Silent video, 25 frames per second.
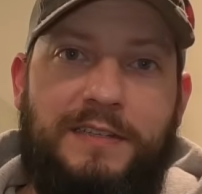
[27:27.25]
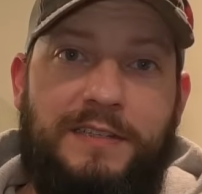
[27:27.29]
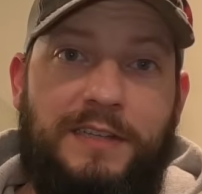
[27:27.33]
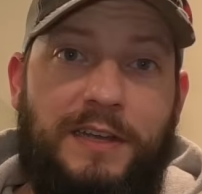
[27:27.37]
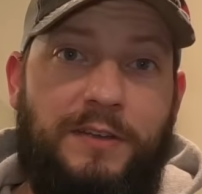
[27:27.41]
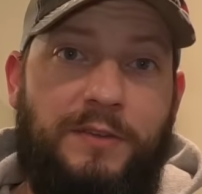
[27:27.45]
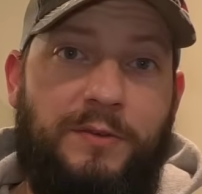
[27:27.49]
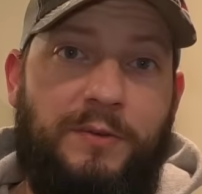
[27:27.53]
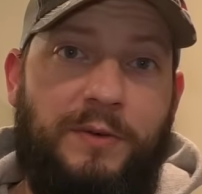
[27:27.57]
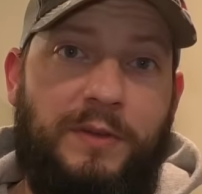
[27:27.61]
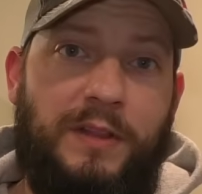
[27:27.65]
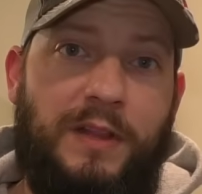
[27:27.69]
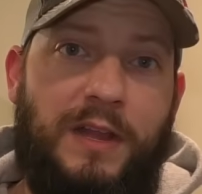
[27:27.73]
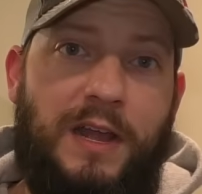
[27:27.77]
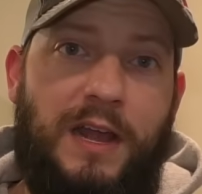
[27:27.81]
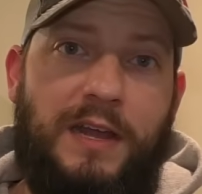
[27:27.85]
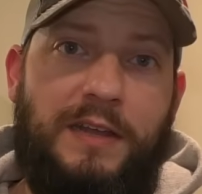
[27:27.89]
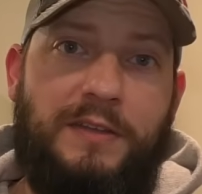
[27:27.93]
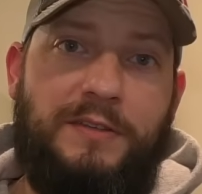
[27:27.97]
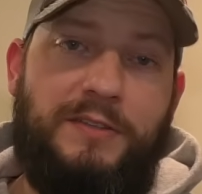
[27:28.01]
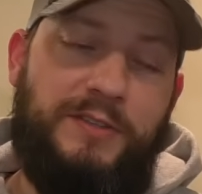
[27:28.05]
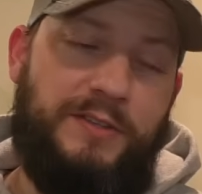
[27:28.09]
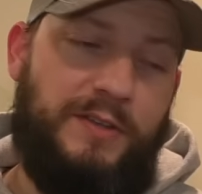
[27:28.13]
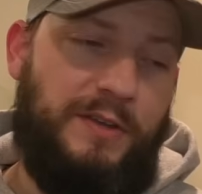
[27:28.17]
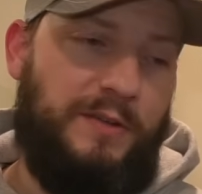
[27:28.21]
tell you a
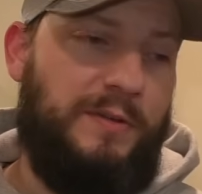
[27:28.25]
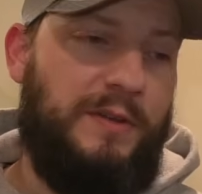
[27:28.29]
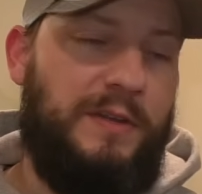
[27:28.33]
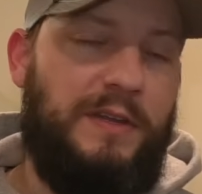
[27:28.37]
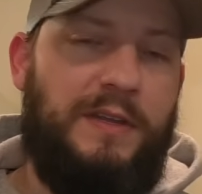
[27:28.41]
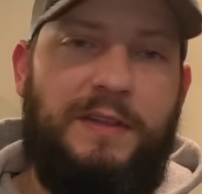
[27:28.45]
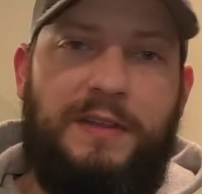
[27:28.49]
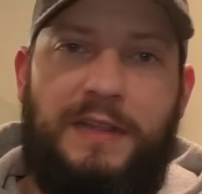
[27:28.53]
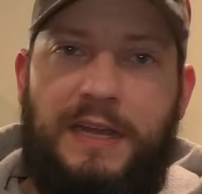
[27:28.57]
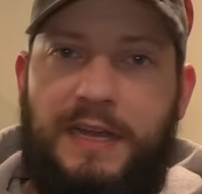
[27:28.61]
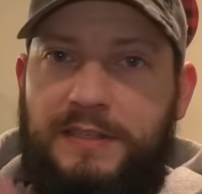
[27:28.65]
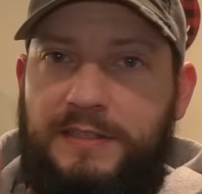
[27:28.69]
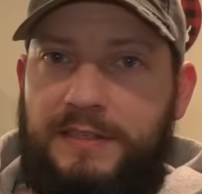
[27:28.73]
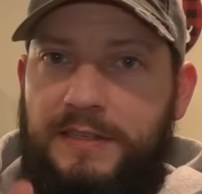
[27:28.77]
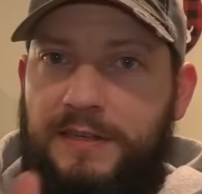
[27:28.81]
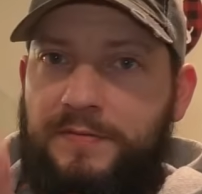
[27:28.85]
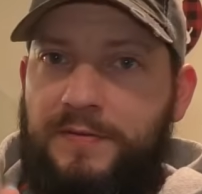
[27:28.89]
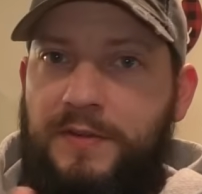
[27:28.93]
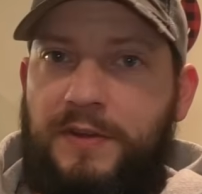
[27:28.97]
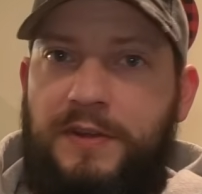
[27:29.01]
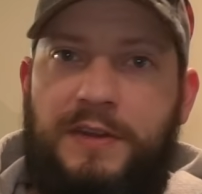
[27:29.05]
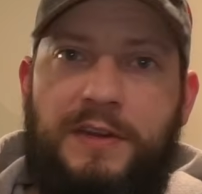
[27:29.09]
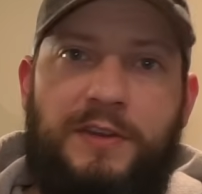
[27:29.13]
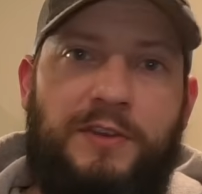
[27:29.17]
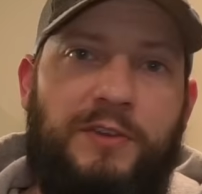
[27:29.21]
lot. So that's if
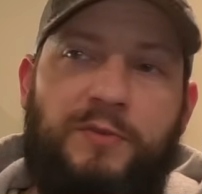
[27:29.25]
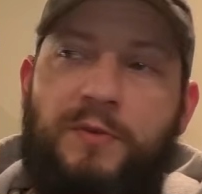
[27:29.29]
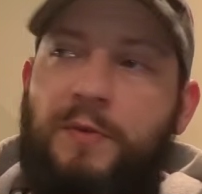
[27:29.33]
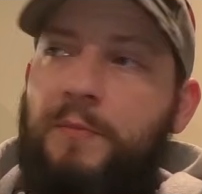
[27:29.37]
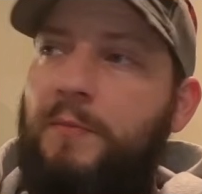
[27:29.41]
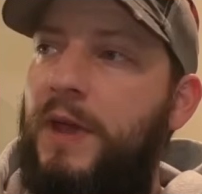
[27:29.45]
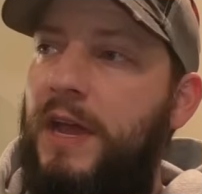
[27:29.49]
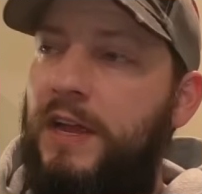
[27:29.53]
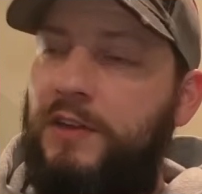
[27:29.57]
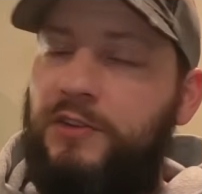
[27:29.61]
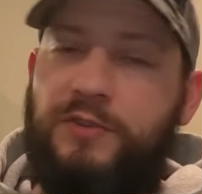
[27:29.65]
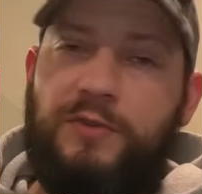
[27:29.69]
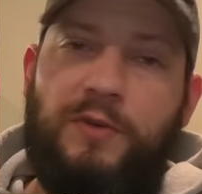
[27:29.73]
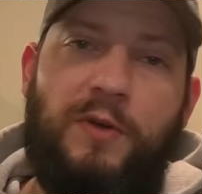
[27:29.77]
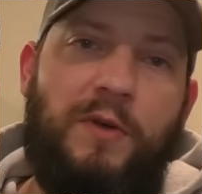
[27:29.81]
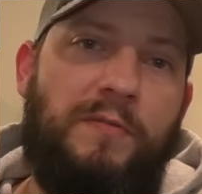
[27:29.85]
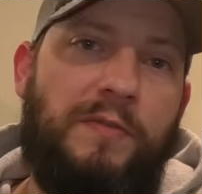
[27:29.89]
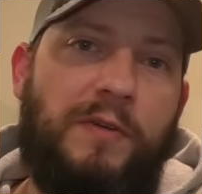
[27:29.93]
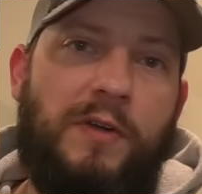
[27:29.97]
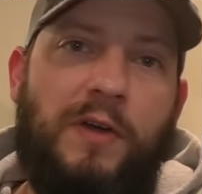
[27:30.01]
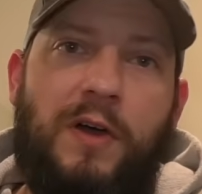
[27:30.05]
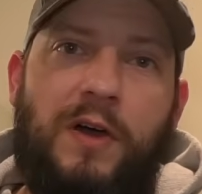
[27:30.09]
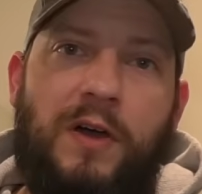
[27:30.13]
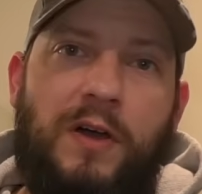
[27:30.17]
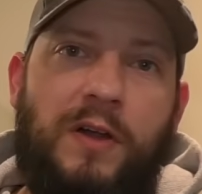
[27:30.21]
you're gonna do a major
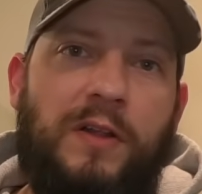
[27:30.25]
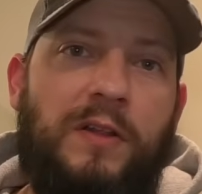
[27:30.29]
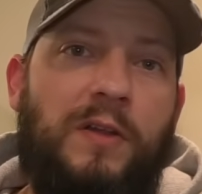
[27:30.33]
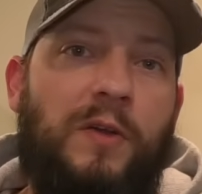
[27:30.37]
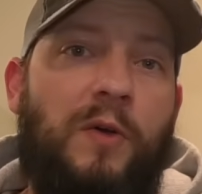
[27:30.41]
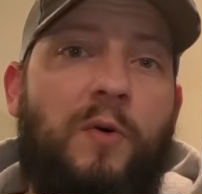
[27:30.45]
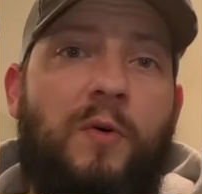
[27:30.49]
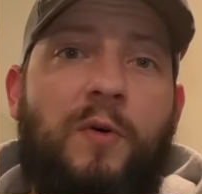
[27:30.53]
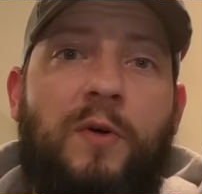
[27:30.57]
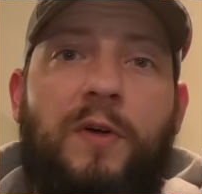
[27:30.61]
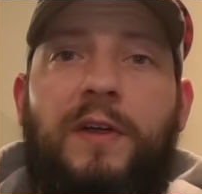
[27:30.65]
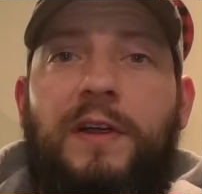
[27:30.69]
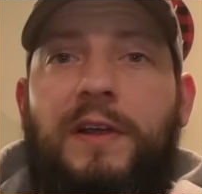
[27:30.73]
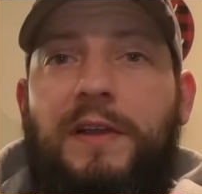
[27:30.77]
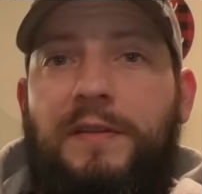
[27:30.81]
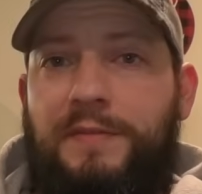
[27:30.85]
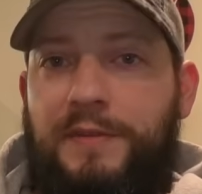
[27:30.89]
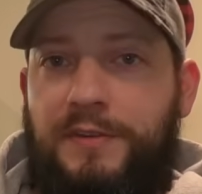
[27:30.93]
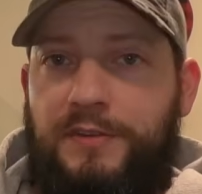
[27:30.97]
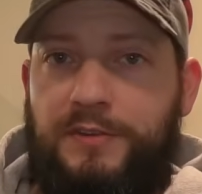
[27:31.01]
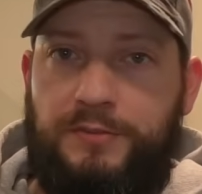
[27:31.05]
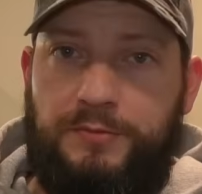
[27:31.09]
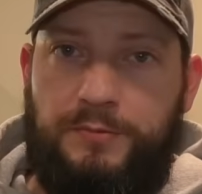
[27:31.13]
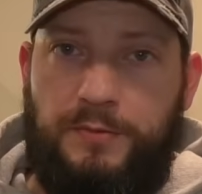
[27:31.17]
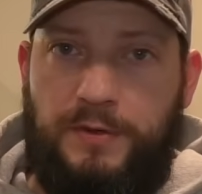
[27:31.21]
overhaul or if
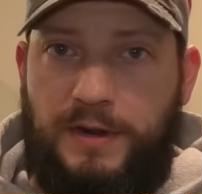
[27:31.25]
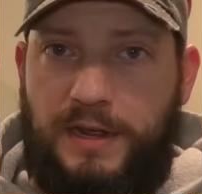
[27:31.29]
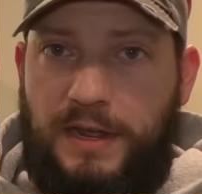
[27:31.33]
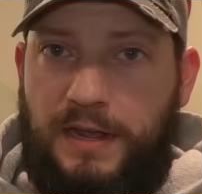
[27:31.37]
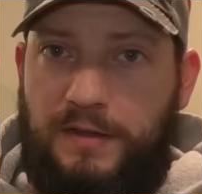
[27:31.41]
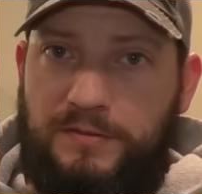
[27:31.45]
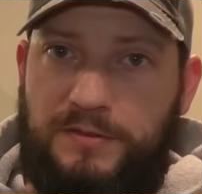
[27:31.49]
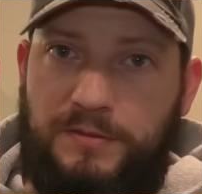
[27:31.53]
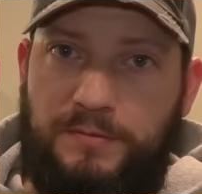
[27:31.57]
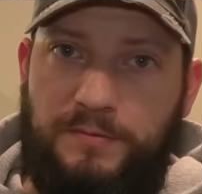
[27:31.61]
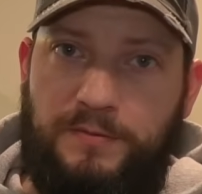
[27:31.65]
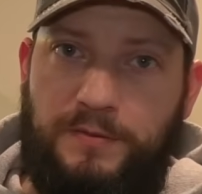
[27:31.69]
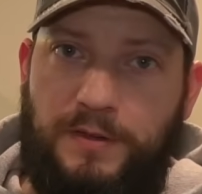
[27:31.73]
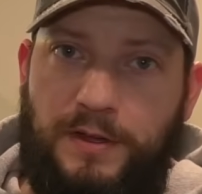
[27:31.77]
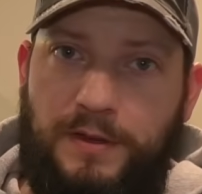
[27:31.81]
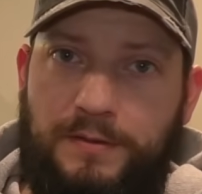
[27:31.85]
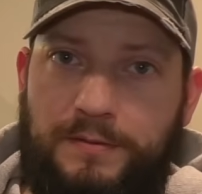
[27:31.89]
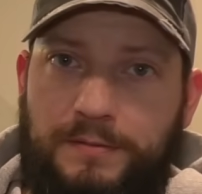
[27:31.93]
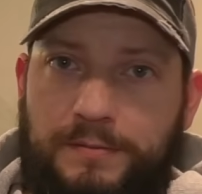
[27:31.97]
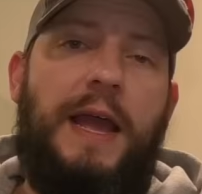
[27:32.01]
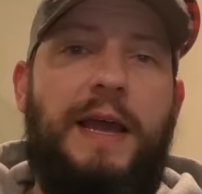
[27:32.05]
you just wanna have some fun.